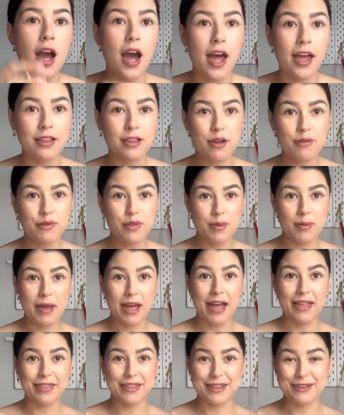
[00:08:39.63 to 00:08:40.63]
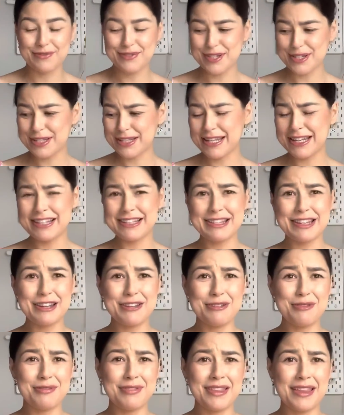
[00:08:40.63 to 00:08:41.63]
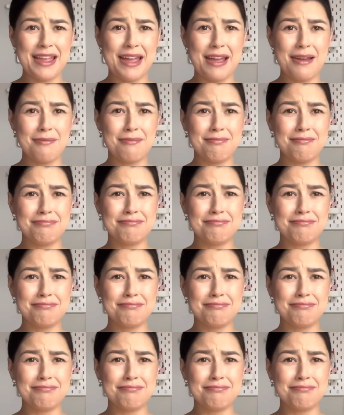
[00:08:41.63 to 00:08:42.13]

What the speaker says: I love them, and they've discontinued them.